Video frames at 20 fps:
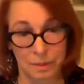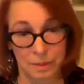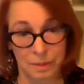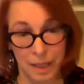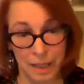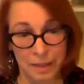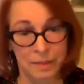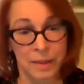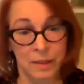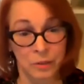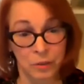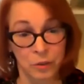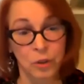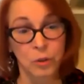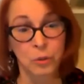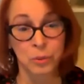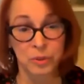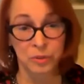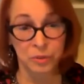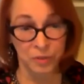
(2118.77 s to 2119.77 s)
And that's
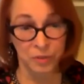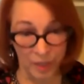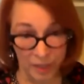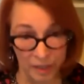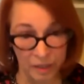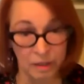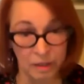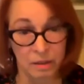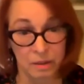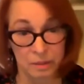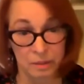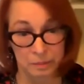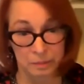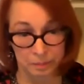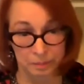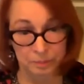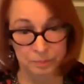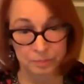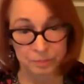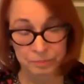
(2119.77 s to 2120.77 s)
always there.
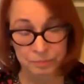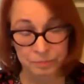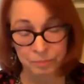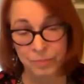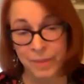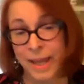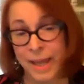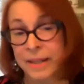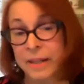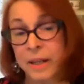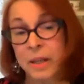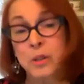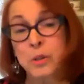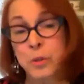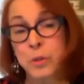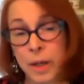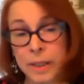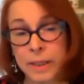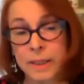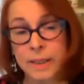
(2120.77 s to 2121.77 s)
And I
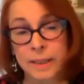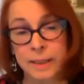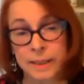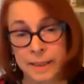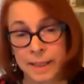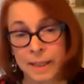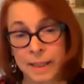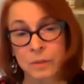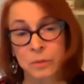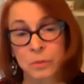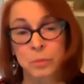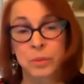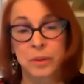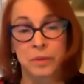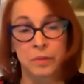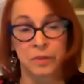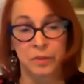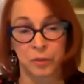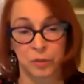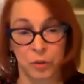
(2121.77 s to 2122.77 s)
try to connect
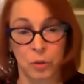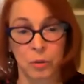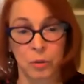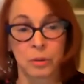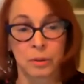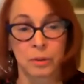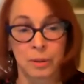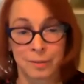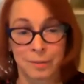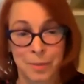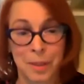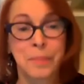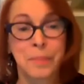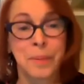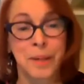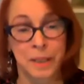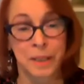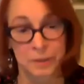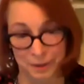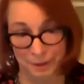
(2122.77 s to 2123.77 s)
with the soul of my
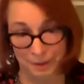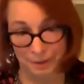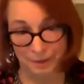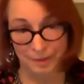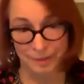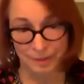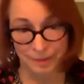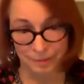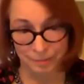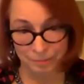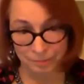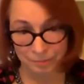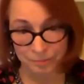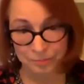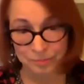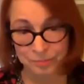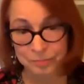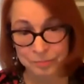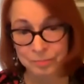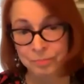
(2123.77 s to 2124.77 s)
patients.
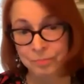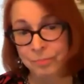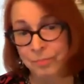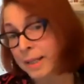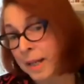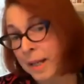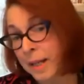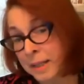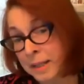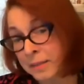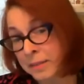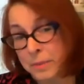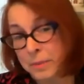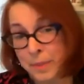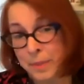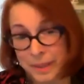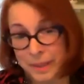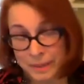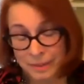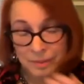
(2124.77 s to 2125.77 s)
Not
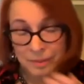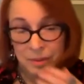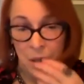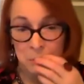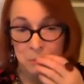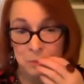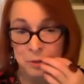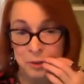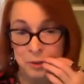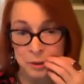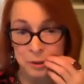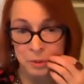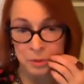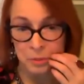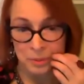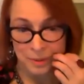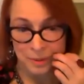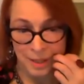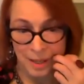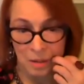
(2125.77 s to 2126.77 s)
everybody's
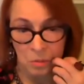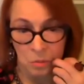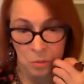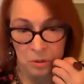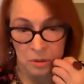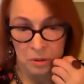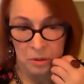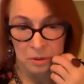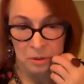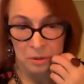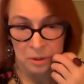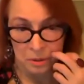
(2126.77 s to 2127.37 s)
comfortable with that word,